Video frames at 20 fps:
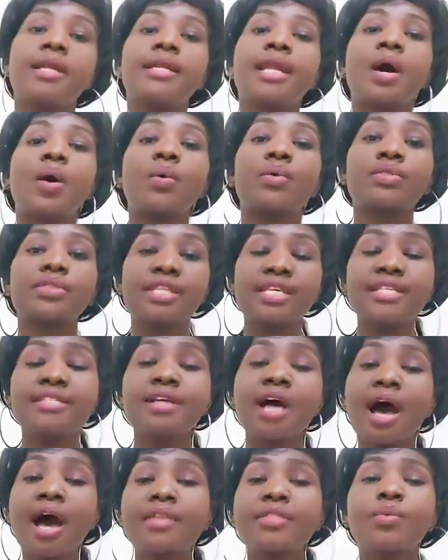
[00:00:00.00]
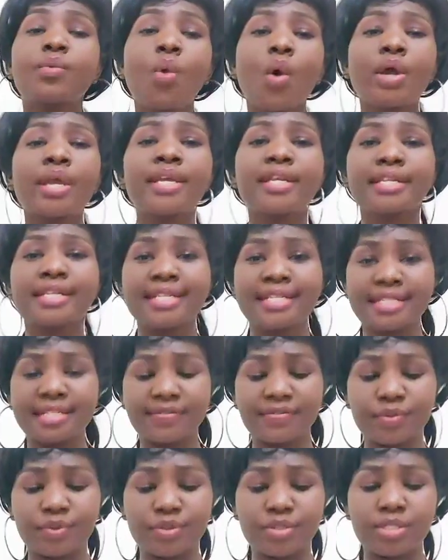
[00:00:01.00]
Now, these are the walk-in
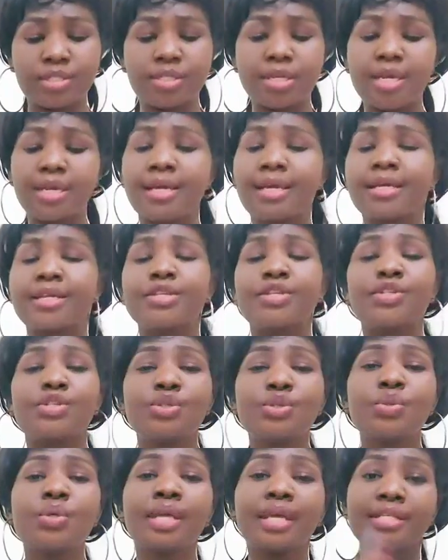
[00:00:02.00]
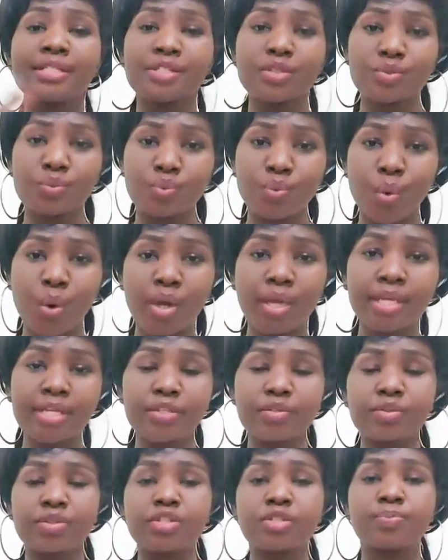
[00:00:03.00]
interviews. You can just walk
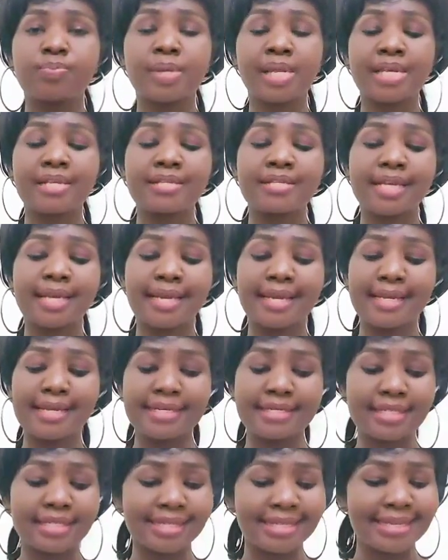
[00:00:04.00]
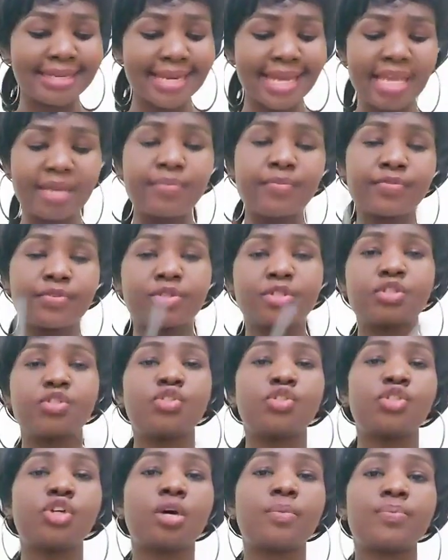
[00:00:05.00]
into this place and claim for
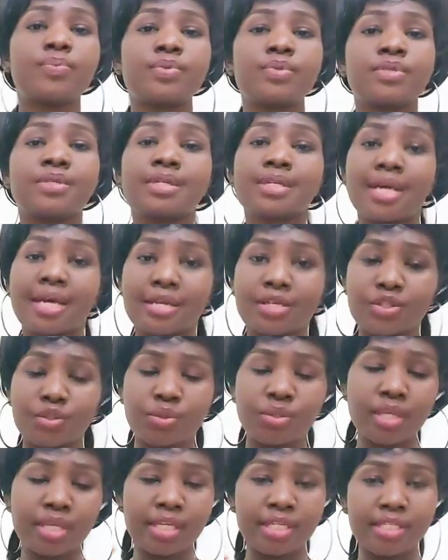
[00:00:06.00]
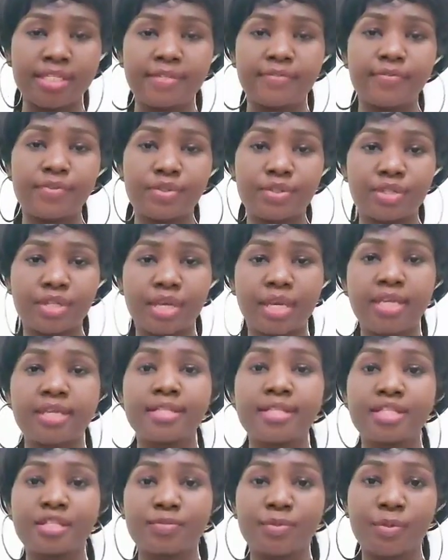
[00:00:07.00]
these jobs. Do the interviews and
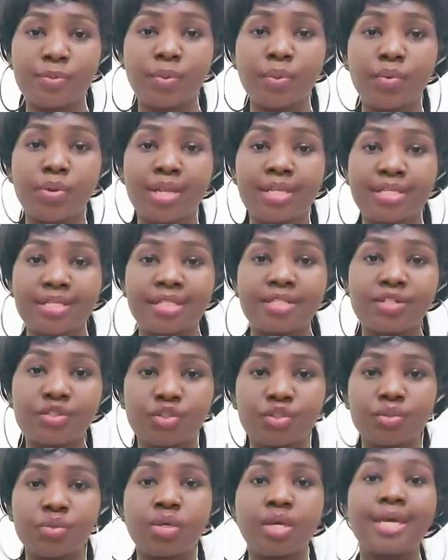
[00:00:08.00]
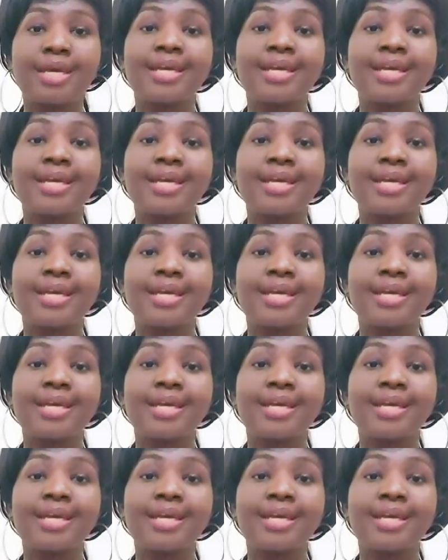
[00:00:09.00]
these people will assist you.